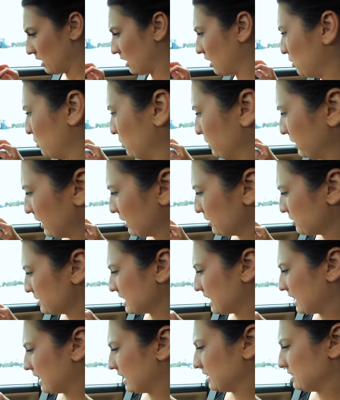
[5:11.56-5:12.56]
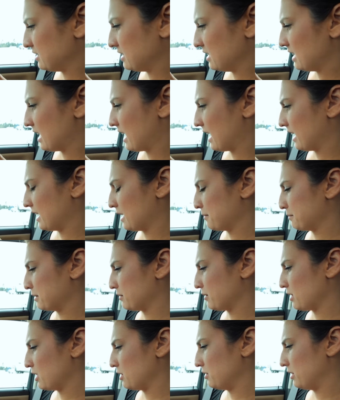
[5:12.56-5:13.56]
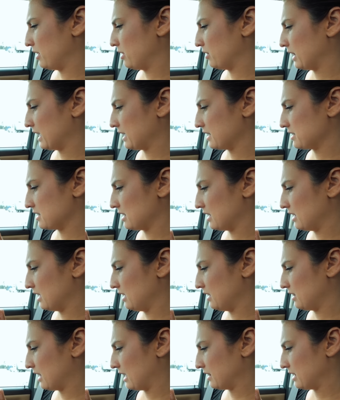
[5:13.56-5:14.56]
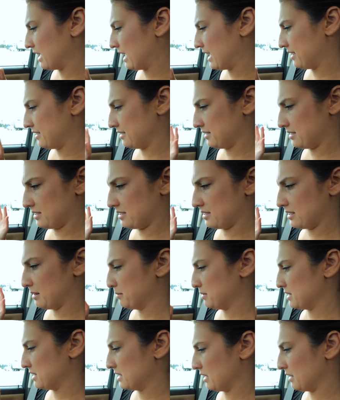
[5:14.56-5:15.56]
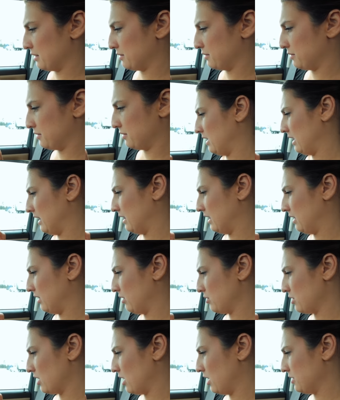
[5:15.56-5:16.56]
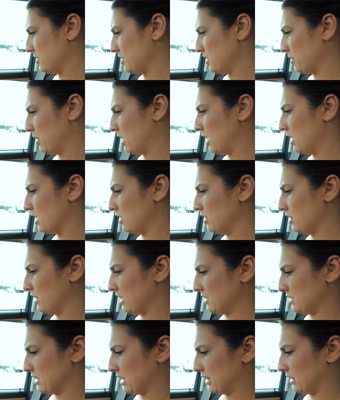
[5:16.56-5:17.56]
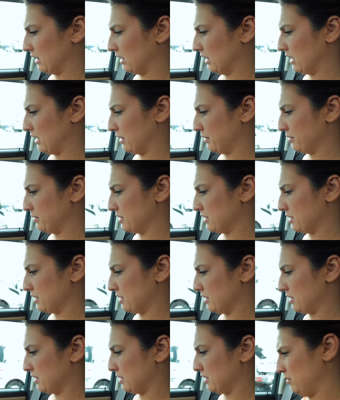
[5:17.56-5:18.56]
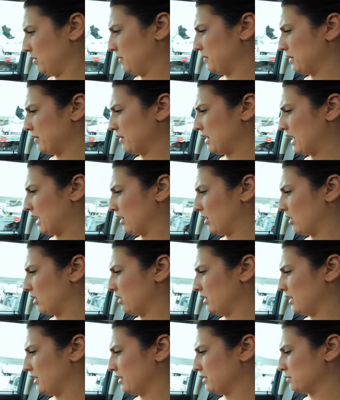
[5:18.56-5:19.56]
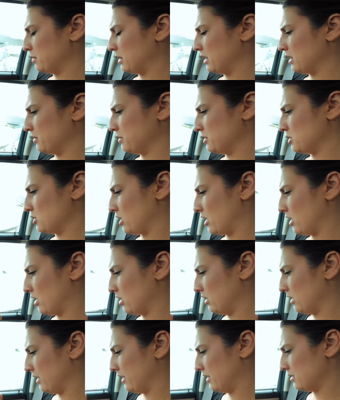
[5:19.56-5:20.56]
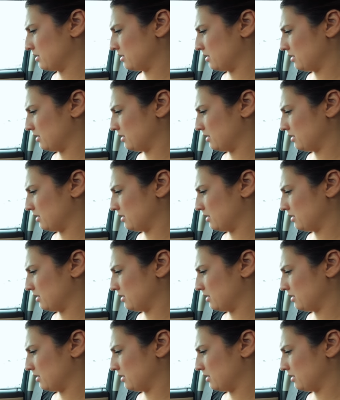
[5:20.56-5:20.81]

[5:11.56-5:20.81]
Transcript: Oh, there's a TA up the road near Lake City that has some stuff. And then there's also a Hardee's at the Loves. We've never had Hardee's. We could always try Hardee's.